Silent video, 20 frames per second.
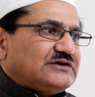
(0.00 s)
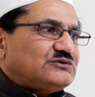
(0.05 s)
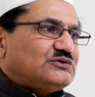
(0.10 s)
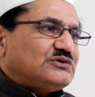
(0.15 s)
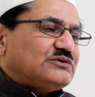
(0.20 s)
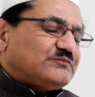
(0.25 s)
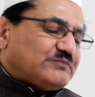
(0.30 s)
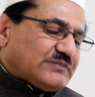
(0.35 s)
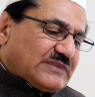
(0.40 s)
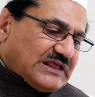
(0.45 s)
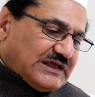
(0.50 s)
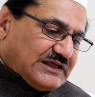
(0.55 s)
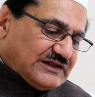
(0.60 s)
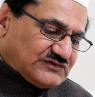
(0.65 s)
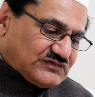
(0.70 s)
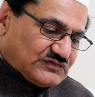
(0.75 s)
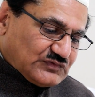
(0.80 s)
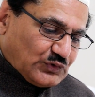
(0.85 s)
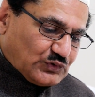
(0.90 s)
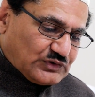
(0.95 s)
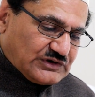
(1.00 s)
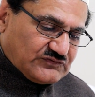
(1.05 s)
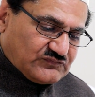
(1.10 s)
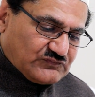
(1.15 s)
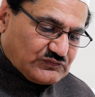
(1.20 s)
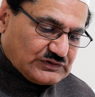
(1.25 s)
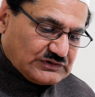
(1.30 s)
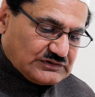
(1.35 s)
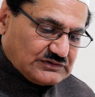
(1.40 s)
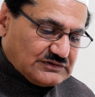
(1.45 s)
It's no
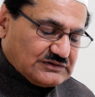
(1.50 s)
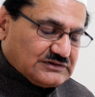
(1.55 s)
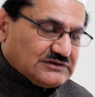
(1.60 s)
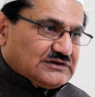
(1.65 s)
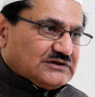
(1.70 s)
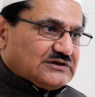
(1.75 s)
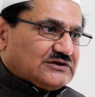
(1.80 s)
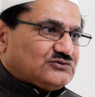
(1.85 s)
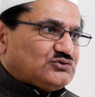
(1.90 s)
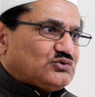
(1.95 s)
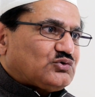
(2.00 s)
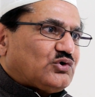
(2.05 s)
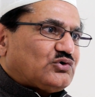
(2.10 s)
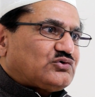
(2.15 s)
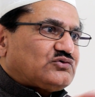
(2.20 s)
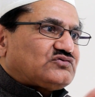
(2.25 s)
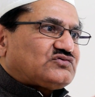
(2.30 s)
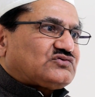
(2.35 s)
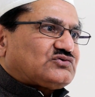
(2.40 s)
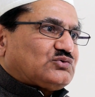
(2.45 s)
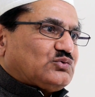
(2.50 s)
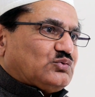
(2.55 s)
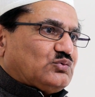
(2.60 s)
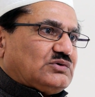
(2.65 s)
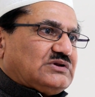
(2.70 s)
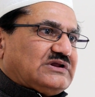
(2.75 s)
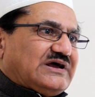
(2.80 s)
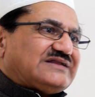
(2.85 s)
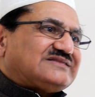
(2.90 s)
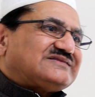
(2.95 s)
different. You go to
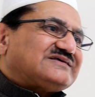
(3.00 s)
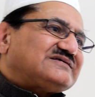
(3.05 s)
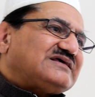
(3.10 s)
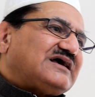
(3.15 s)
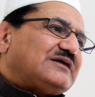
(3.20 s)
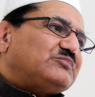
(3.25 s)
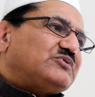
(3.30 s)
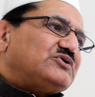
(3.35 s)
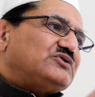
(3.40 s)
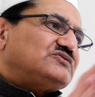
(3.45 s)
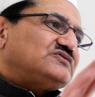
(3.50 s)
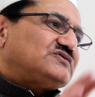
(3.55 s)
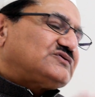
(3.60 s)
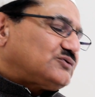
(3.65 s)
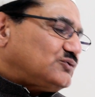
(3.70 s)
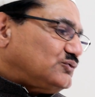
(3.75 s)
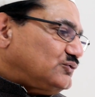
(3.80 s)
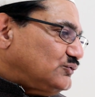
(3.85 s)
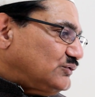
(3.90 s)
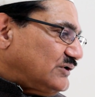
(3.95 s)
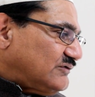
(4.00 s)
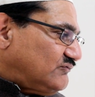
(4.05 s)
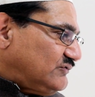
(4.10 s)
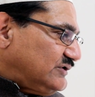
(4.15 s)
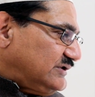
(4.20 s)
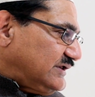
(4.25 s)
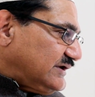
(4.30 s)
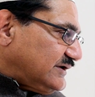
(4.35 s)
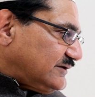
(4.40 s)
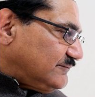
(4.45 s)
school, and this happens to you
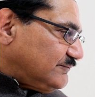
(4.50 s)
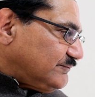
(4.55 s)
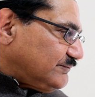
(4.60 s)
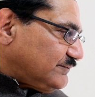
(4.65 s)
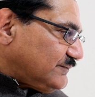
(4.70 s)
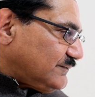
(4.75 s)
every day.